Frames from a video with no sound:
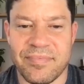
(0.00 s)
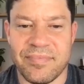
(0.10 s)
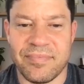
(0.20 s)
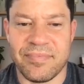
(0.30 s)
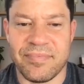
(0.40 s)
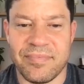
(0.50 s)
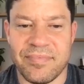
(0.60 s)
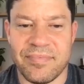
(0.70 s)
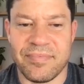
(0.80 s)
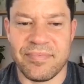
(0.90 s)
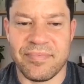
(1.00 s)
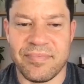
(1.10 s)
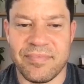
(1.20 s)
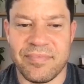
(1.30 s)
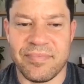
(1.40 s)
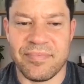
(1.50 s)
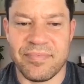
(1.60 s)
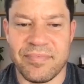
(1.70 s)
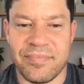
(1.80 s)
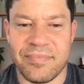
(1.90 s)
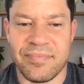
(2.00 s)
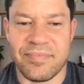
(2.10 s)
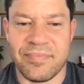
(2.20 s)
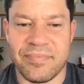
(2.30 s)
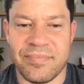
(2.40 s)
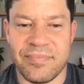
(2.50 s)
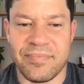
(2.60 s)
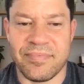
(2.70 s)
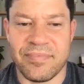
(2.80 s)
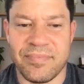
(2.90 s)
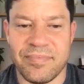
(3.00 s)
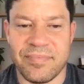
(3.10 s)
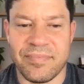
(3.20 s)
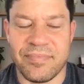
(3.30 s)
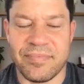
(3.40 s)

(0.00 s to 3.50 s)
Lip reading: (silent)